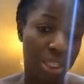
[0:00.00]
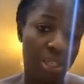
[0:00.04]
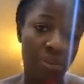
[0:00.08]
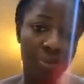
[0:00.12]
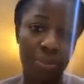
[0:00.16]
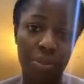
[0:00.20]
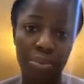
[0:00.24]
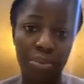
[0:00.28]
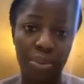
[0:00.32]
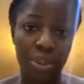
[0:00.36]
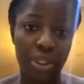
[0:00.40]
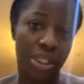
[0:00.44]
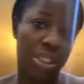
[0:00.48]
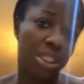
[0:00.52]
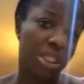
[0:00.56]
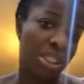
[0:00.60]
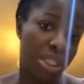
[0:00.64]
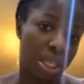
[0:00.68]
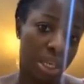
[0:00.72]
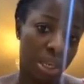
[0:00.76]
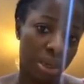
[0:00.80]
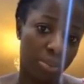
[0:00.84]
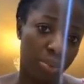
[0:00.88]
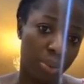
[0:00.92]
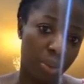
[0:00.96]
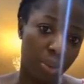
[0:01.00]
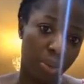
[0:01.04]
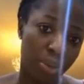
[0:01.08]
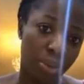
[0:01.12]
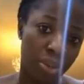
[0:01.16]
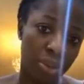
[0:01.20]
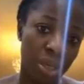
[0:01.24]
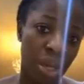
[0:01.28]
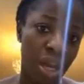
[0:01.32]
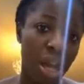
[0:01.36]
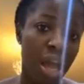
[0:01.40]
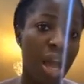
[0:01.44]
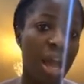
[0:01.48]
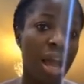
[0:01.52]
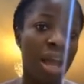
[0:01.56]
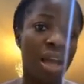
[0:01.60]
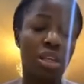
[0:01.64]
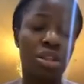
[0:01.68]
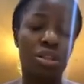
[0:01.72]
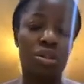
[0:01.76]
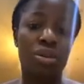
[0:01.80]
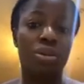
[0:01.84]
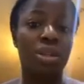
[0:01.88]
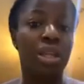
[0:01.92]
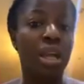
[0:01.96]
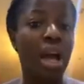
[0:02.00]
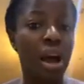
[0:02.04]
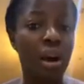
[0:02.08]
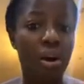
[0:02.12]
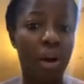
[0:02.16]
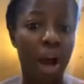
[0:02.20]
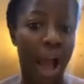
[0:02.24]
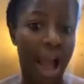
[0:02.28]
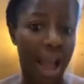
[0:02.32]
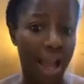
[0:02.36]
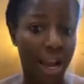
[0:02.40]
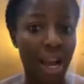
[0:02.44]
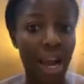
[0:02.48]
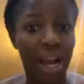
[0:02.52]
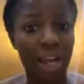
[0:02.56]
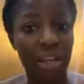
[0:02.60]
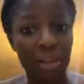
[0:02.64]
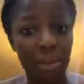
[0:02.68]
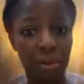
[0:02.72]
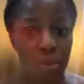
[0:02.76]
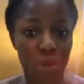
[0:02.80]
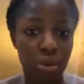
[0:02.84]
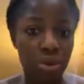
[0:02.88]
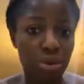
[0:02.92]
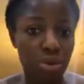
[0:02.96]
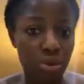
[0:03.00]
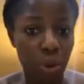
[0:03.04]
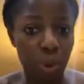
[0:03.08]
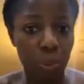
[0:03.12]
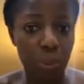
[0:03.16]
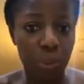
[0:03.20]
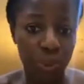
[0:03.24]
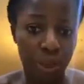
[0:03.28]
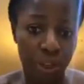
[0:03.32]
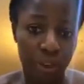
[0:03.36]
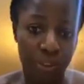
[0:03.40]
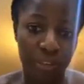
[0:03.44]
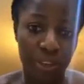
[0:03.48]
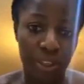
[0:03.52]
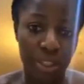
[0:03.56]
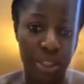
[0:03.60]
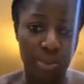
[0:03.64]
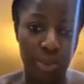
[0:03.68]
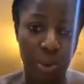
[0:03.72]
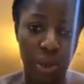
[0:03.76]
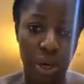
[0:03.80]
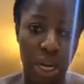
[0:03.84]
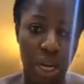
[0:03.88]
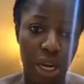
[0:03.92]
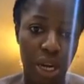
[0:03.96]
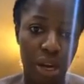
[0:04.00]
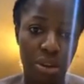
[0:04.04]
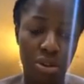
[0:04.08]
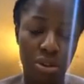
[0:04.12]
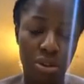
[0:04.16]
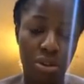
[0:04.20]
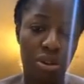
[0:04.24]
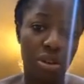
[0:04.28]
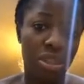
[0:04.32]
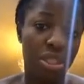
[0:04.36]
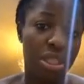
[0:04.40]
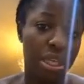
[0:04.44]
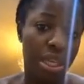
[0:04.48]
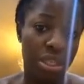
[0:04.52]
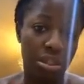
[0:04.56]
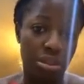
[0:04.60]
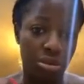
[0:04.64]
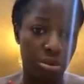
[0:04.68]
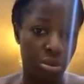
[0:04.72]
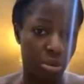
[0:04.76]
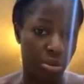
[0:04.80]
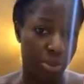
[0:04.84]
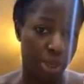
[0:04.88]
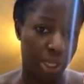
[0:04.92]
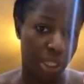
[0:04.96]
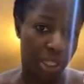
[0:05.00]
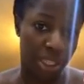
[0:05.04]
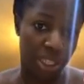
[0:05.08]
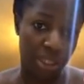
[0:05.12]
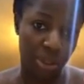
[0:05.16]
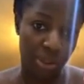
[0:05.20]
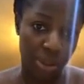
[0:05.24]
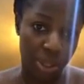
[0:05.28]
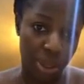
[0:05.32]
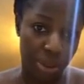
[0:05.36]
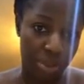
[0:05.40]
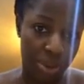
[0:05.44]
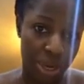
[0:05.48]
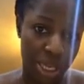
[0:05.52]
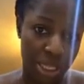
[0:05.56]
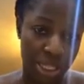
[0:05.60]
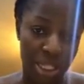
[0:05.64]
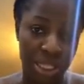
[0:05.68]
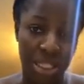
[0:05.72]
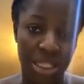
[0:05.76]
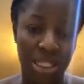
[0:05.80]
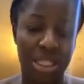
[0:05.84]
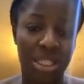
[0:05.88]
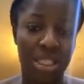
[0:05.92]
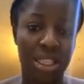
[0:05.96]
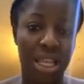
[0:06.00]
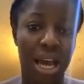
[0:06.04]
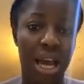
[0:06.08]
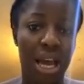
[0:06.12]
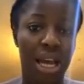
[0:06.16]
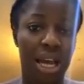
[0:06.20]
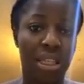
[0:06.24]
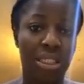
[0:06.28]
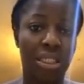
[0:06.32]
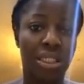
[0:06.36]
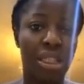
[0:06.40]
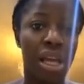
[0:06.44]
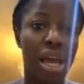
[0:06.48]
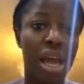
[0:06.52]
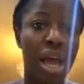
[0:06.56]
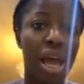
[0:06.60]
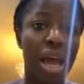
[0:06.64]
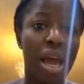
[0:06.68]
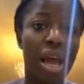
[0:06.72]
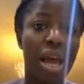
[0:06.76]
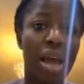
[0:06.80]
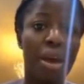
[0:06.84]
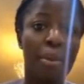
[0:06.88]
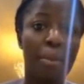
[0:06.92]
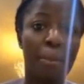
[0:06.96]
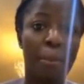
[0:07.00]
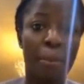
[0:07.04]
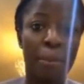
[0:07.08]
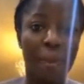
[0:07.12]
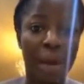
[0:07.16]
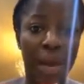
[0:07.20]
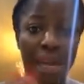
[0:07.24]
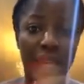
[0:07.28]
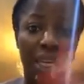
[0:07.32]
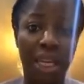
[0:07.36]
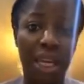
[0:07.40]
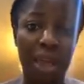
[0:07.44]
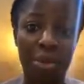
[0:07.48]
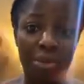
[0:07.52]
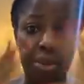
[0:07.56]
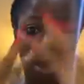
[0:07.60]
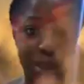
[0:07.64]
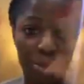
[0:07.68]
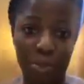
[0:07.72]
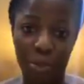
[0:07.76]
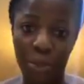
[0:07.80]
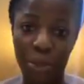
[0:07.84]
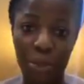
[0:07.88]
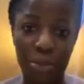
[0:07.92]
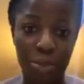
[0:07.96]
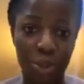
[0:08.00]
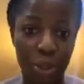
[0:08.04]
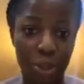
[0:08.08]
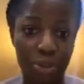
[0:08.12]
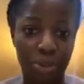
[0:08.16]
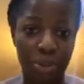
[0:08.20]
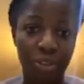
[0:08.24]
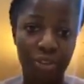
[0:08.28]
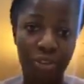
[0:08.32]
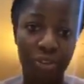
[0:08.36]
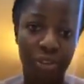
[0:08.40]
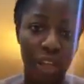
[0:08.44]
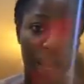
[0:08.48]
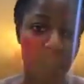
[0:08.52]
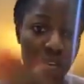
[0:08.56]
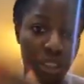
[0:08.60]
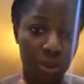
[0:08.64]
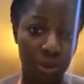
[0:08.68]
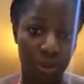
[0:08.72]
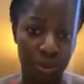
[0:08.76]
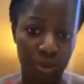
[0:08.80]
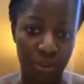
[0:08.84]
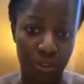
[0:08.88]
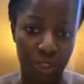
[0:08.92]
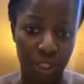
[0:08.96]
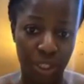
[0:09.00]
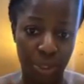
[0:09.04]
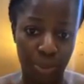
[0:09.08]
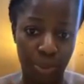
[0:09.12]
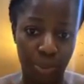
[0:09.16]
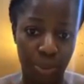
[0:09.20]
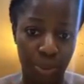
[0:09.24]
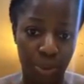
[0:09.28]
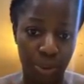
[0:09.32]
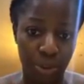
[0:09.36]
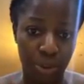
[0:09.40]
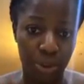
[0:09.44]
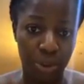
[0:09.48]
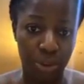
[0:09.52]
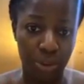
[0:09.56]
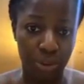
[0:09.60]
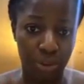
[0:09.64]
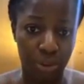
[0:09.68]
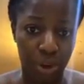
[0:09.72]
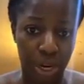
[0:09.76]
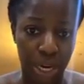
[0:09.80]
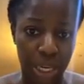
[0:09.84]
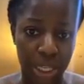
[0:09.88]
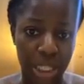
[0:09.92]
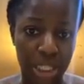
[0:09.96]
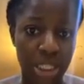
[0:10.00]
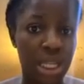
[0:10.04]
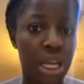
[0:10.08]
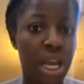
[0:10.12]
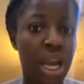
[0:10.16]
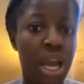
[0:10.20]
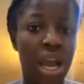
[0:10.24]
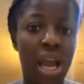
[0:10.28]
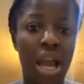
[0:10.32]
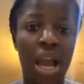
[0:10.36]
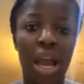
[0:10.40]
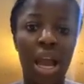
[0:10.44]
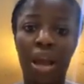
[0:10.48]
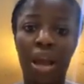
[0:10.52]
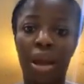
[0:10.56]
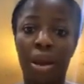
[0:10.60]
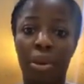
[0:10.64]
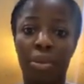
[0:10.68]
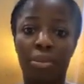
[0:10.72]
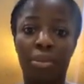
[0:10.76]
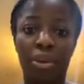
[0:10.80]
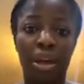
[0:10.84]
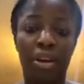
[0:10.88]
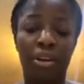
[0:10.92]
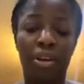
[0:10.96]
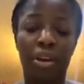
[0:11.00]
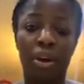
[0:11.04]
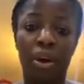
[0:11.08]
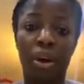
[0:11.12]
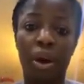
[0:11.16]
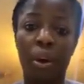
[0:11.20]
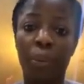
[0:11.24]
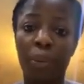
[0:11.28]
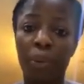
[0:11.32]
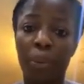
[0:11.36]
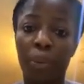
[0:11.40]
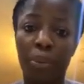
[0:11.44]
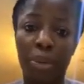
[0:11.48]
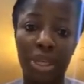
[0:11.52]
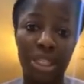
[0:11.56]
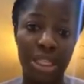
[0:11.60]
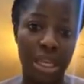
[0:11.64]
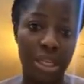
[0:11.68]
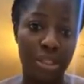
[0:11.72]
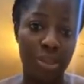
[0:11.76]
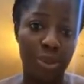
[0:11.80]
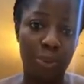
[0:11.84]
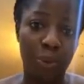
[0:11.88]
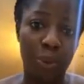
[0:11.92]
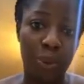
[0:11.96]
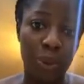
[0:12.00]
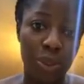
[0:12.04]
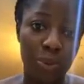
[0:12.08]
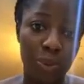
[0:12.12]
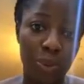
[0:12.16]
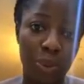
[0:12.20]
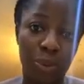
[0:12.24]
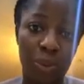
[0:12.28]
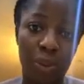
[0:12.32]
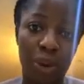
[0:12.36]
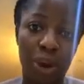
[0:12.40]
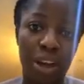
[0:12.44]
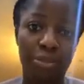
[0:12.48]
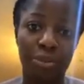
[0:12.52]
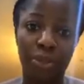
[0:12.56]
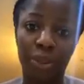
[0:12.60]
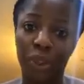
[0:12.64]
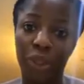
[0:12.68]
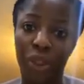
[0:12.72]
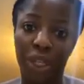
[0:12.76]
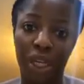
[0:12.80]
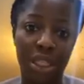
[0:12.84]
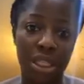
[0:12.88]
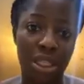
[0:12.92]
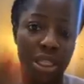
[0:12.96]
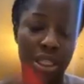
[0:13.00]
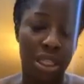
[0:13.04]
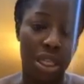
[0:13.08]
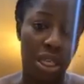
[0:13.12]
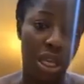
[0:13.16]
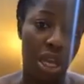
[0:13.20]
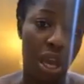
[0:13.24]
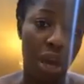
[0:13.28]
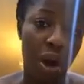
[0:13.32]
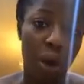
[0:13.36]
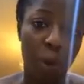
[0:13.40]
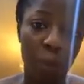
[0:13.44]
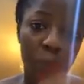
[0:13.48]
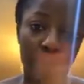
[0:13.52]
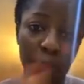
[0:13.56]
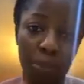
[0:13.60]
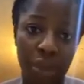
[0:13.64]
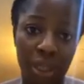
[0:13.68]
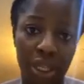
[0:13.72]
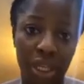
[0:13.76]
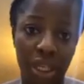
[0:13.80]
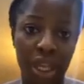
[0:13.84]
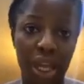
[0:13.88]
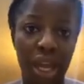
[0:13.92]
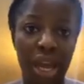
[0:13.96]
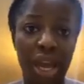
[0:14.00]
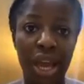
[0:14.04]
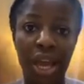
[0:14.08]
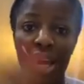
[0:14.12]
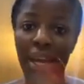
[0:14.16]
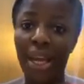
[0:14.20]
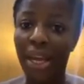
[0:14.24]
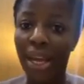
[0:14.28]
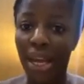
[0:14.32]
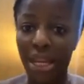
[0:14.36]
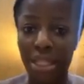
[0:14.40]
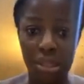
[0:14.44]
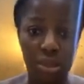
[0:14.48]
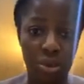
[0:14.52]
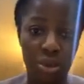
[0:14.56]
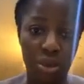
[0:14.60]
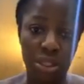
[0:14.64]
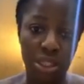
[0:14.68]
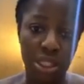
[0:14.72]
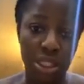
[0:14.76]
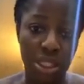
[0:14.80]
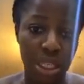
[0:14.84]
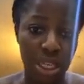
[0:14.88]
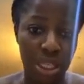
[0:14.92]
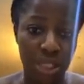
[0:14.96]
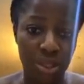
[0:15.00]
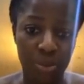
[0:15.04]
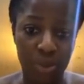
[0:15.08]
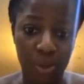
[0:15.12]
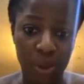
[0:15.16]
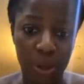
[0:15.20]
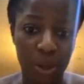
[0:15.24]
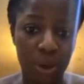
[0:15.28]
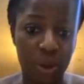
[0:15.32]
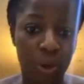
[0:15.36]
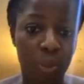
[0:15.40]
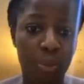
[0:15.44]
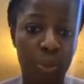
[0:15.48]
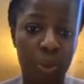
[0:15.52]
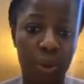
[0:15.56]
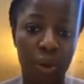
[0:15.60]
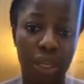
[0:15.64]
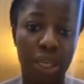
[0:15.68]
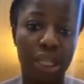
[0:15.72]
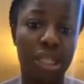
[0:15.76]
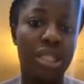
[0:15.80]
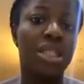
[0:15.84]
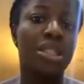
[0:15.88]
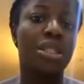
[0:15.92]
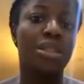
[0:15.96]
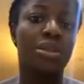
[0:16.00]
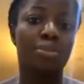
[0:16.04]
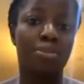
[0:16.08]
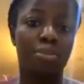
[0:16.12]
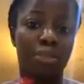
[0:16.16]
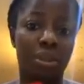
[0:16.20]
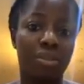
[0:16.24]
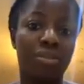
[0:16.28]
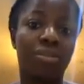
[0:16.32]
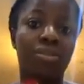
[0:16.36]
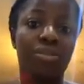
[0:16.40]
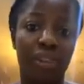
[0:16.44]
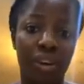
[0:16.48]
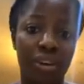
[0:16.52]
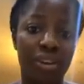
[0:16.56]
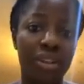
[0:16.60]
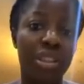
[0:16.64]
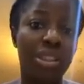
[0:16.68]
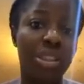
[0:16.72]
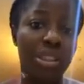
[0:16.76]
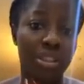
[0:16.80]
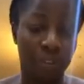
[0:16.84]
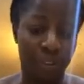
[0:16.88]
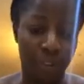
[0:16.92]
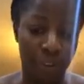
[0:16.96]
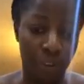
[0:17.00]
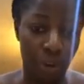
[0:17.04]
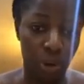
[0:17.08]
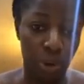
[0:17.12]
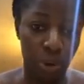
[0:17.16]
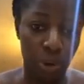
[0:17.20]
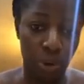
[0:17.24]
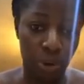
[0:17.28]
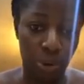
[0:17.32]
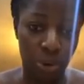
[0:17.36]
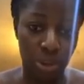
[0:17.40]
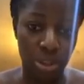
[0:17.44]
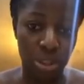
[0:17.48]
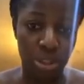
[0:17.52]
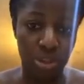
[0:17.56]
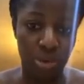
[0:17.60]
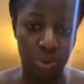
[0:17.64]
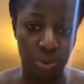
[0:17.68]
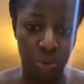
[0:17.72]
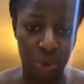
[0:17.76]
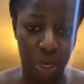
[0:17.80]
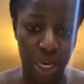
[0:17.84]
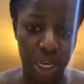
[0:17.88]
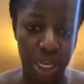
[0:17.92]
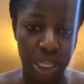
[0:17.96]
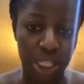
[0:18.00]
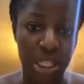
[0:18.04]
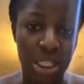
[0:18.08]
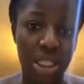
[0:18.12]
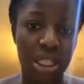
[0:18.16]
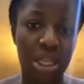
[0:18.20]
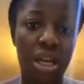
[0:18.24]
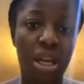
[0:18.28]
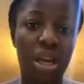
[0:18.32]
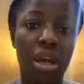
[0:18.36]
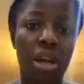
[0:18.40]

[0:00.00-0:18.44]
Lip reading: It's even been disabled. So now I cannot open a Facebook account because there are so many Hilda Bacis and my name has pretty much been flagged on Facebook, right? A couple Meta support people have been trying to help me get on it as well, but it's been very difficult, right?